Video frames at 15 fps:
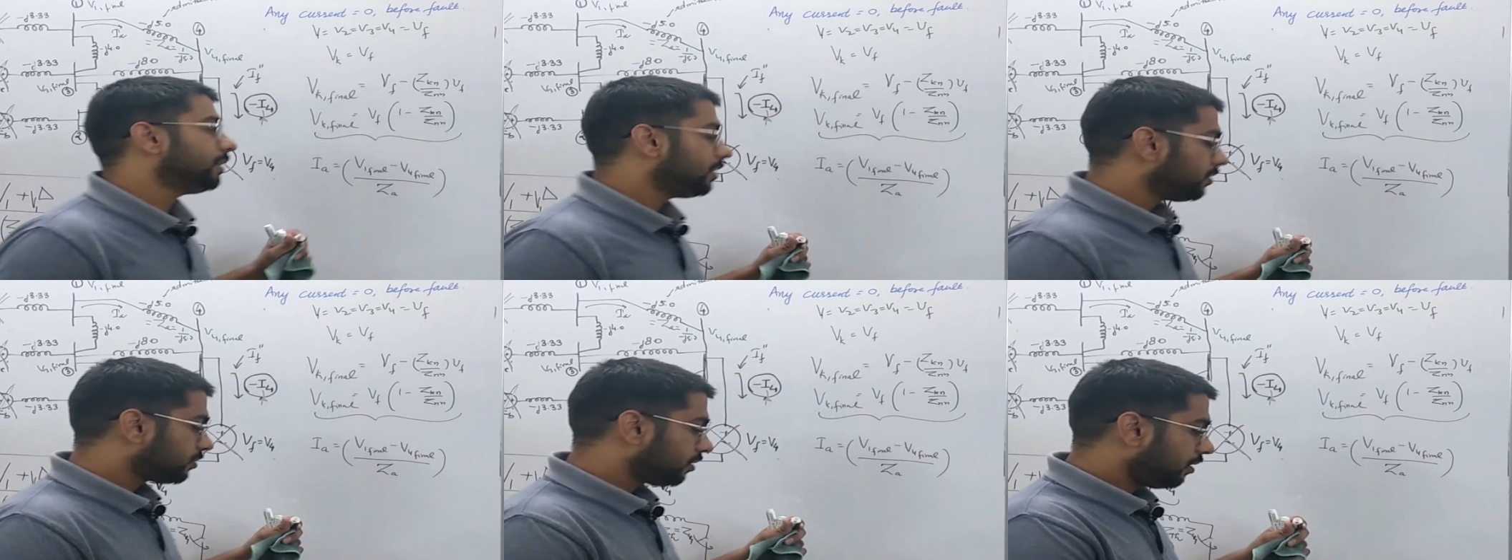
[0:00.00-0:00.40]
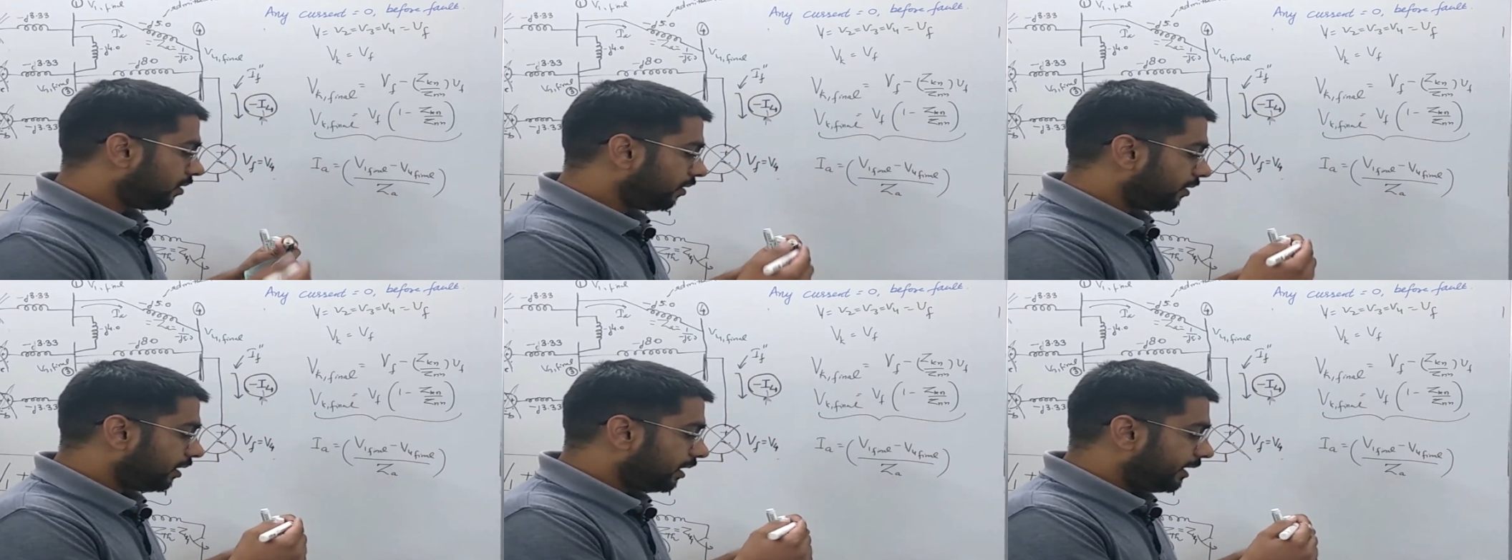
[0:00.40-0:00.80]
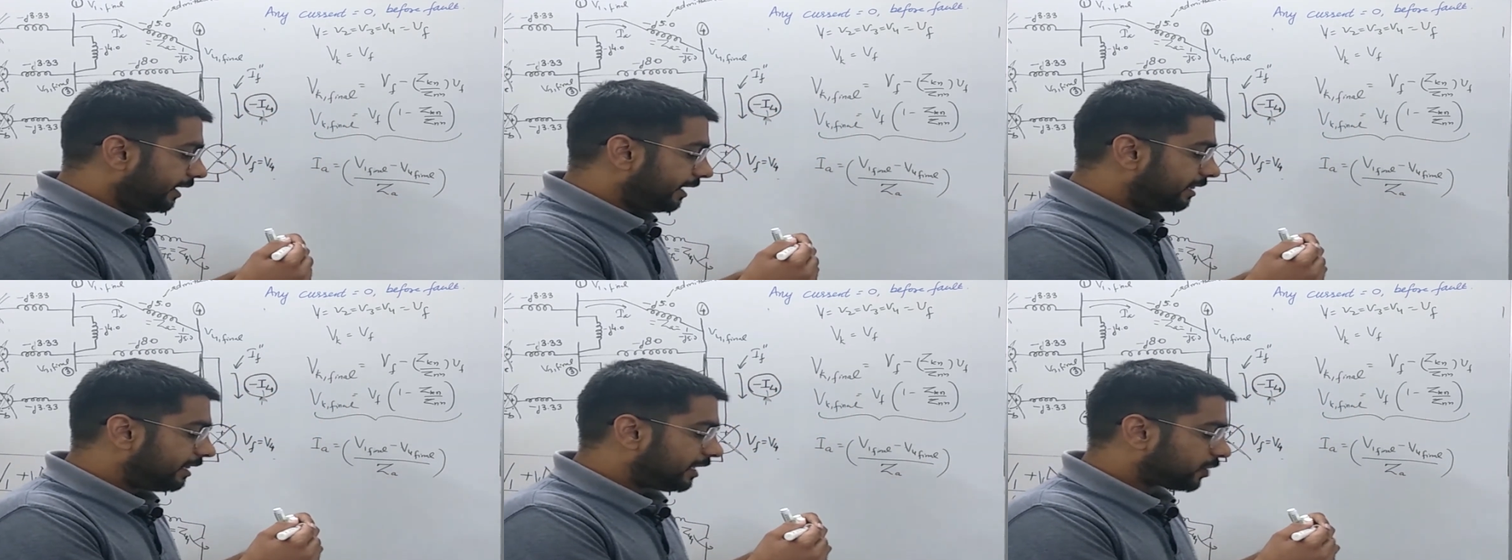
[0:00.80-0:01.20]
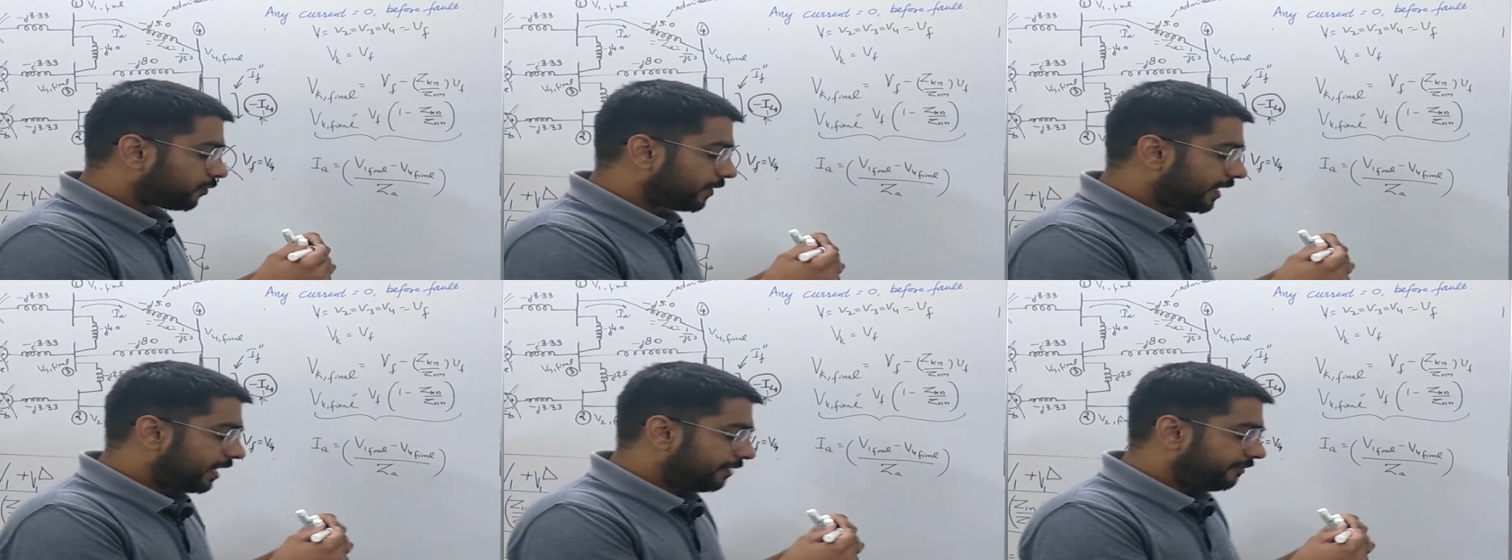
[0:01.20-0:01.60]
So in this
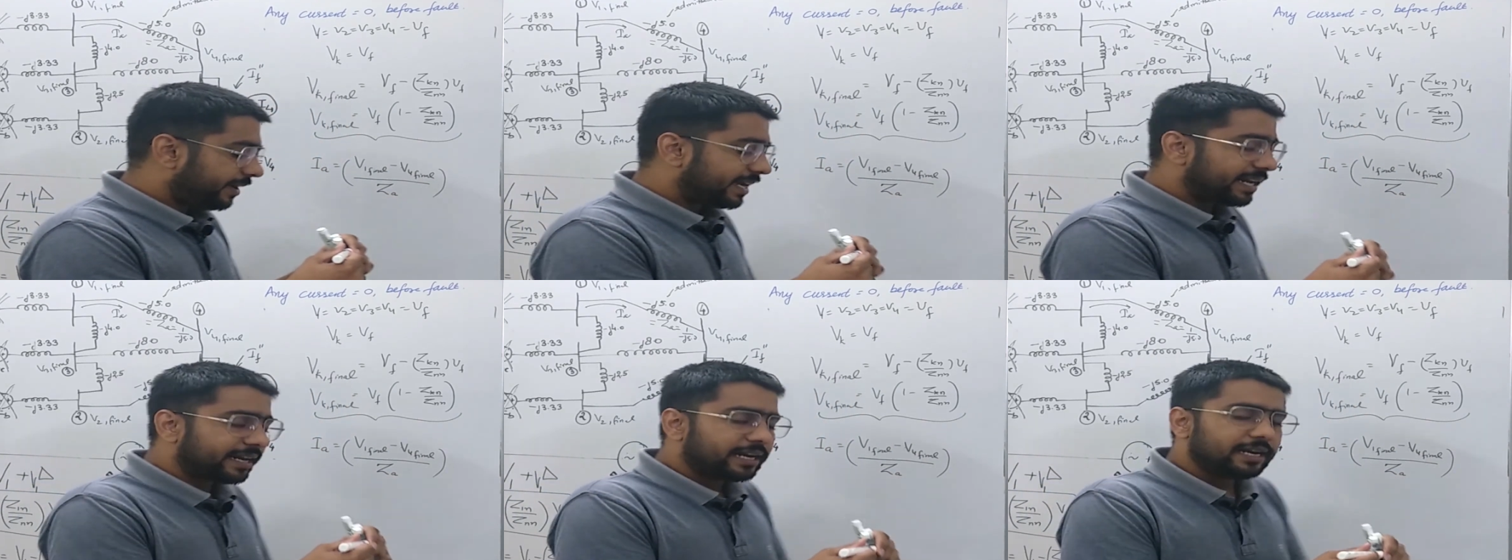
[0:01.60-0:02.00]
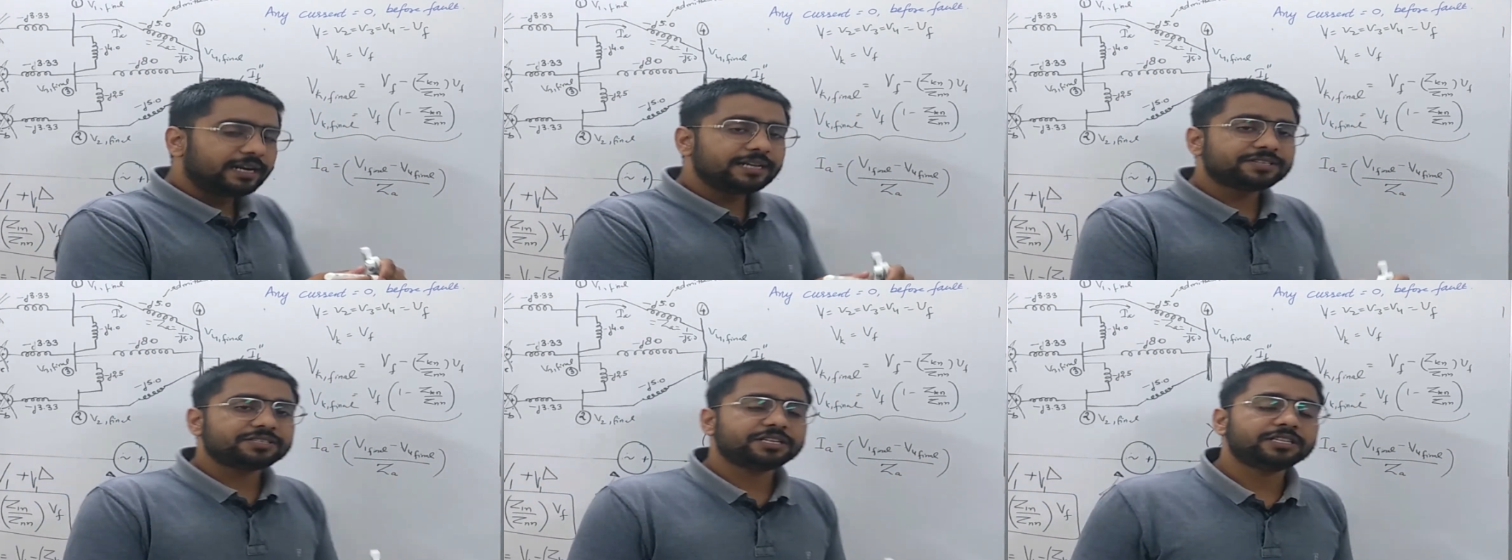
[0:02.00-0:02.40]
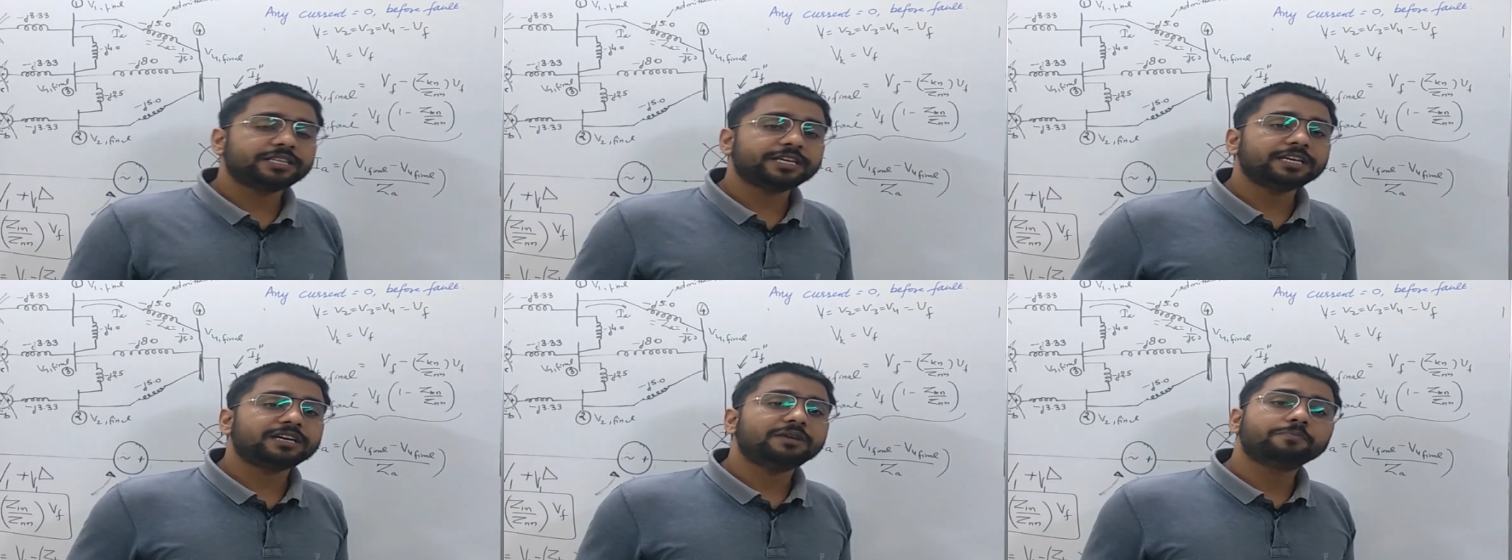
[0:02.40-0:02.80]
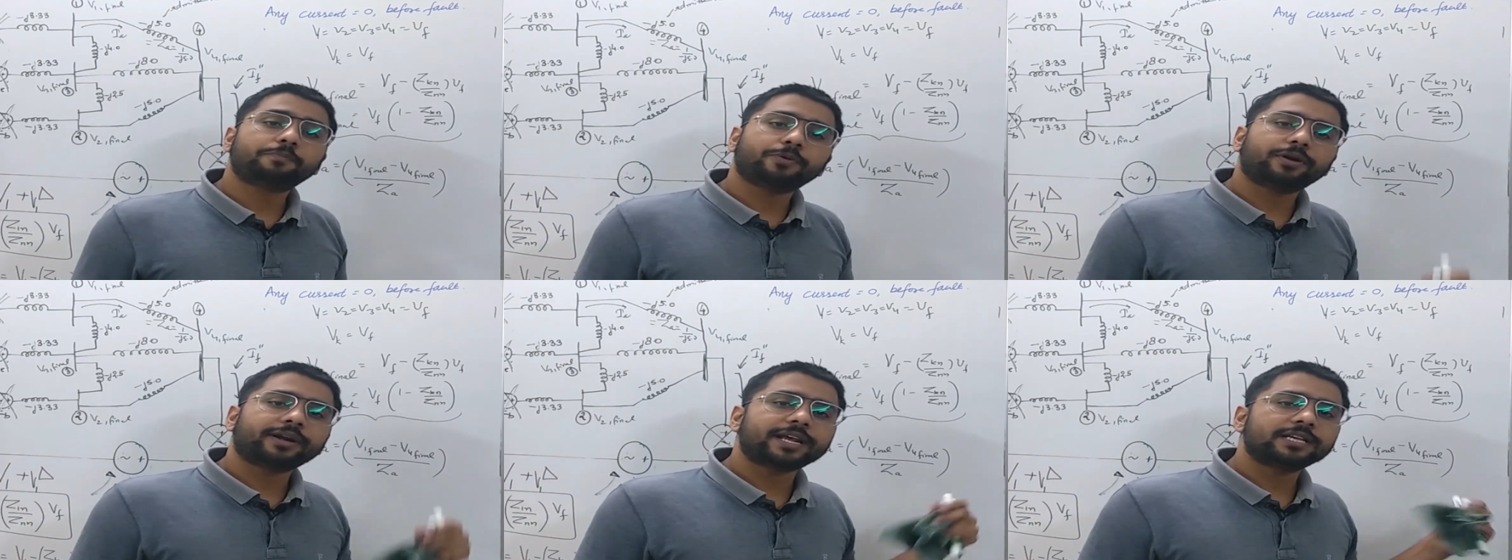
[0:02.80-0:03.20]
way, we can clearly see the
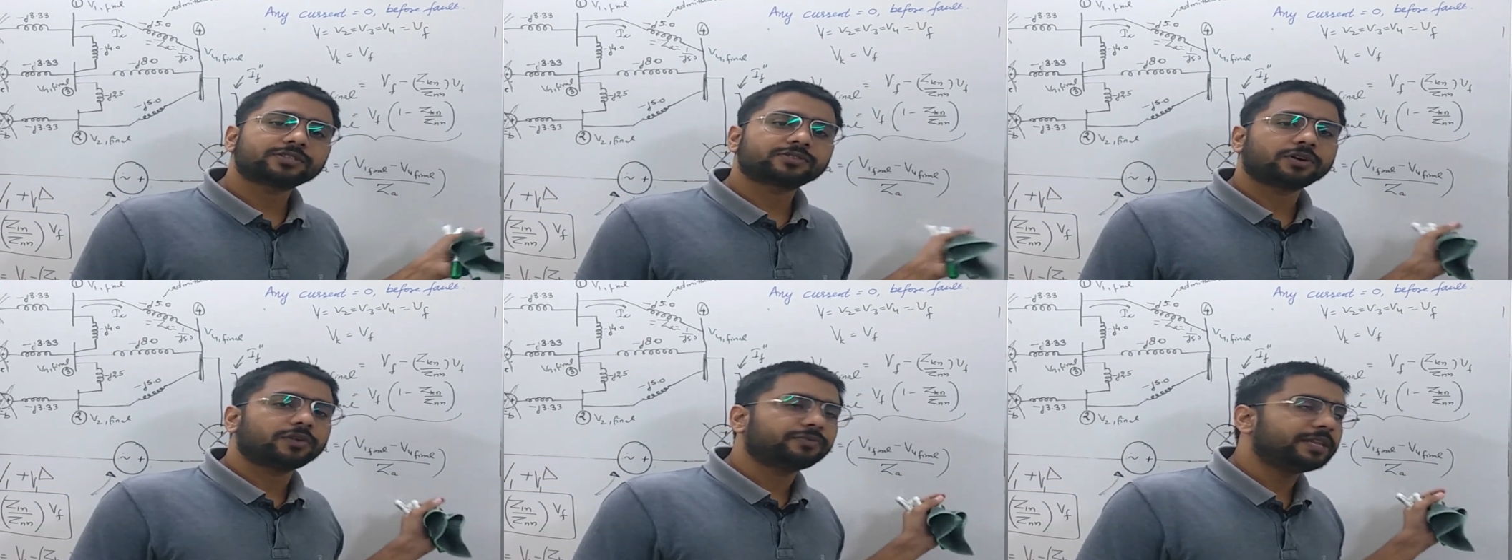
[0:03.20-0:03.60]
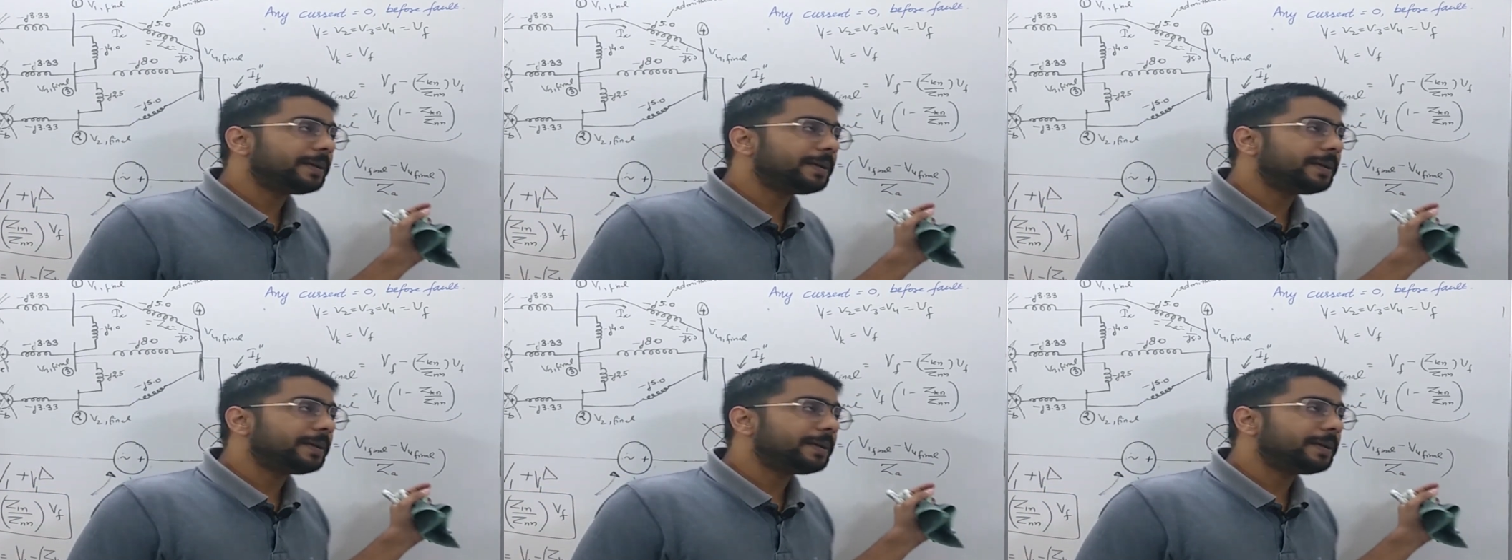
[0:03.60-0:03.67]
importance of the